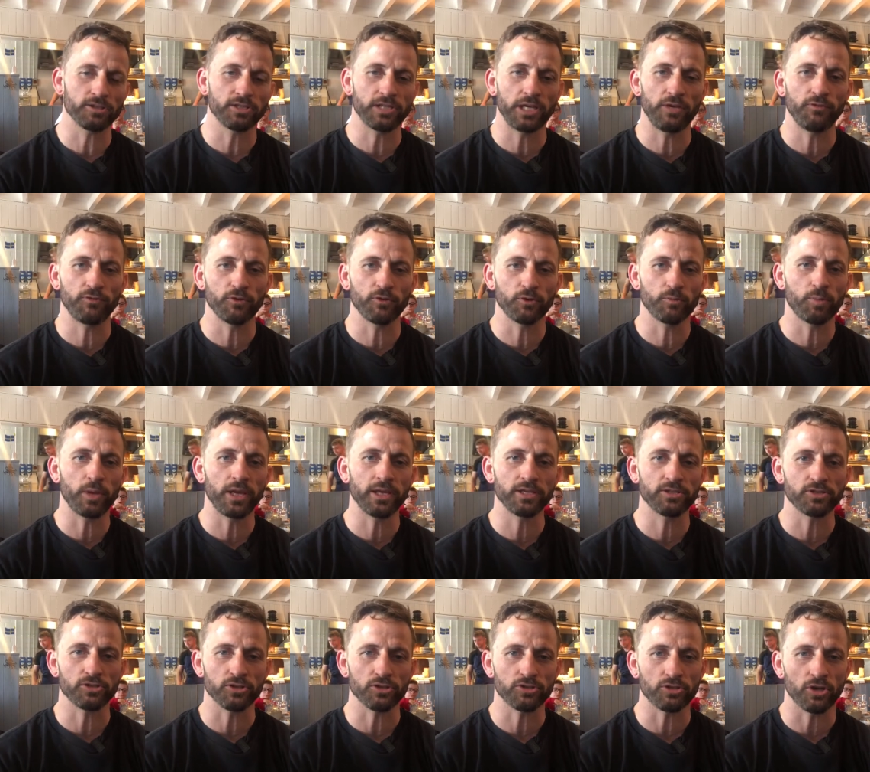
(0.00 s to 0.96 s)
seafood
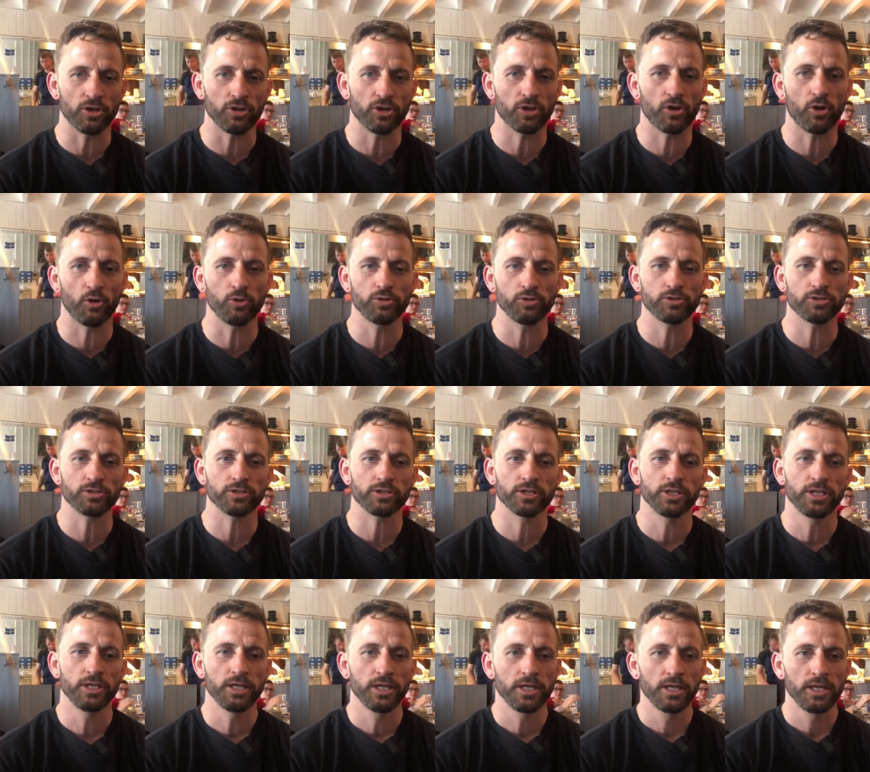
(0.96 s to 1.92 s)
place just on the coast.
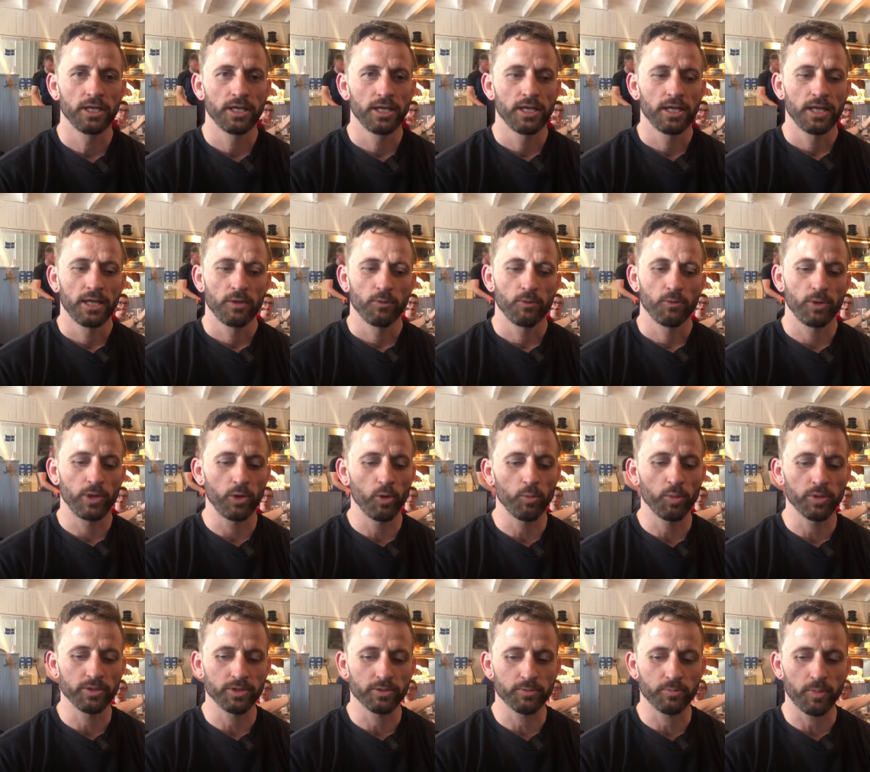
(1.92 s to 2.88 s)
We
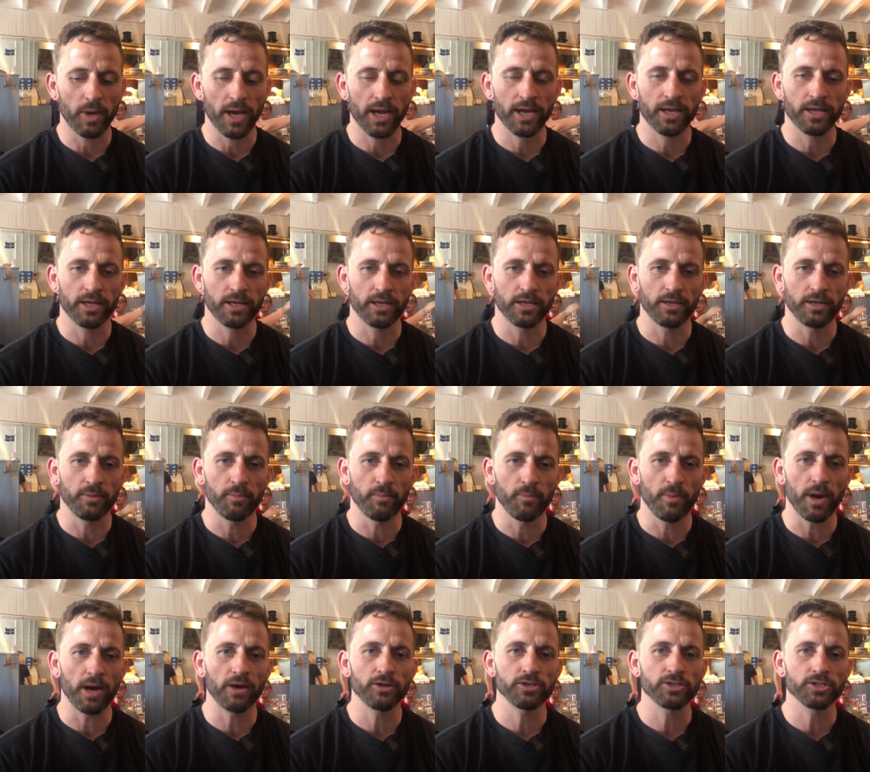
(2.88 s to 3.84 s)
opened back in
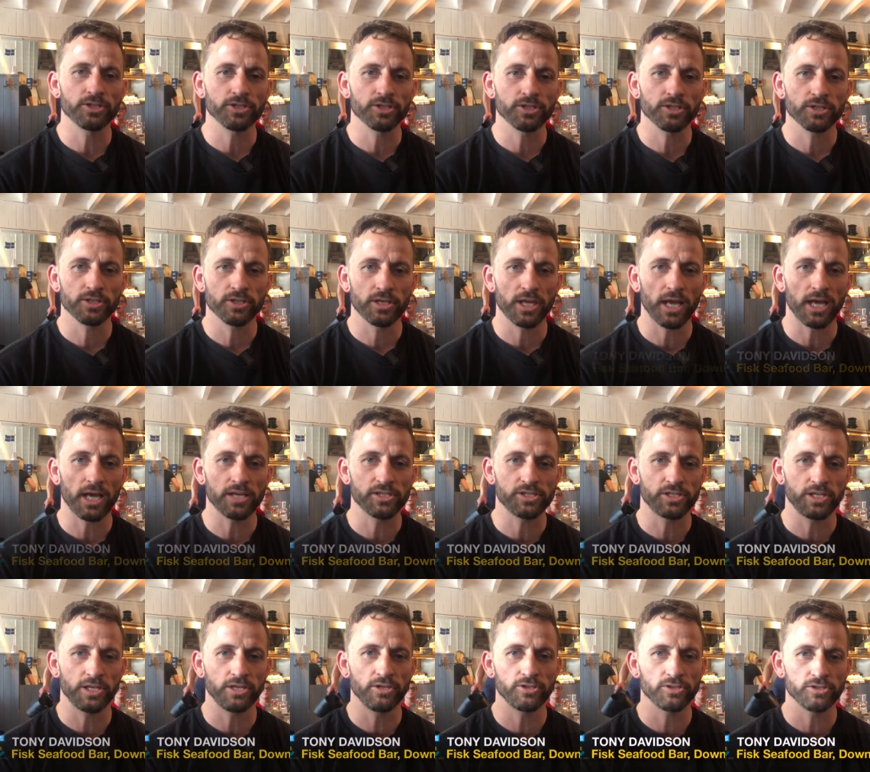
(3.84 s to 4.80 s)
March
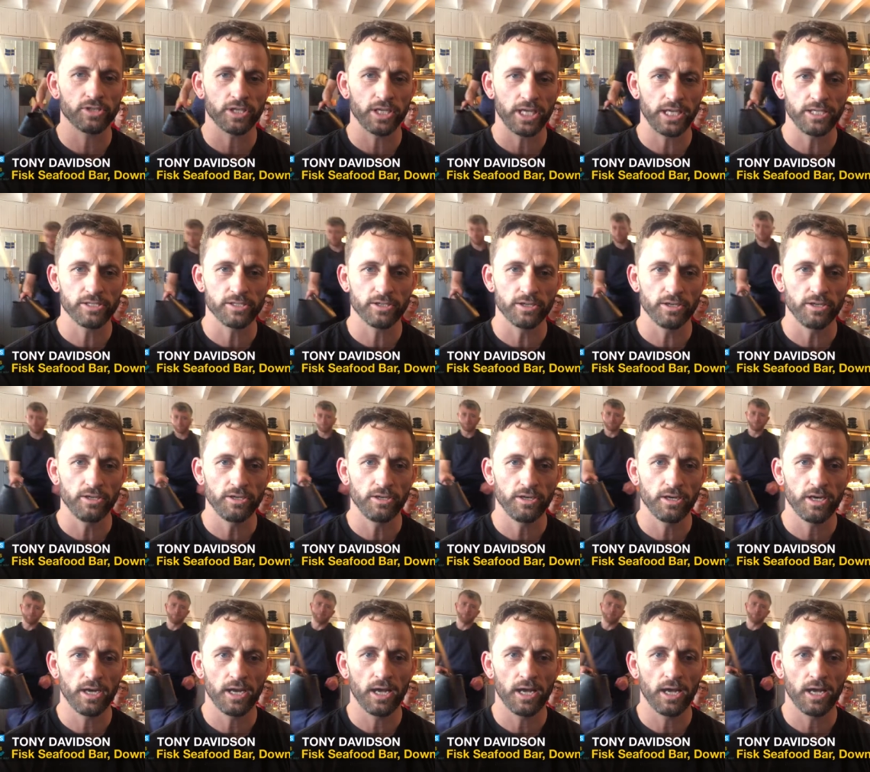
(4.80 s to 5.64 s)
last year, just at Easter.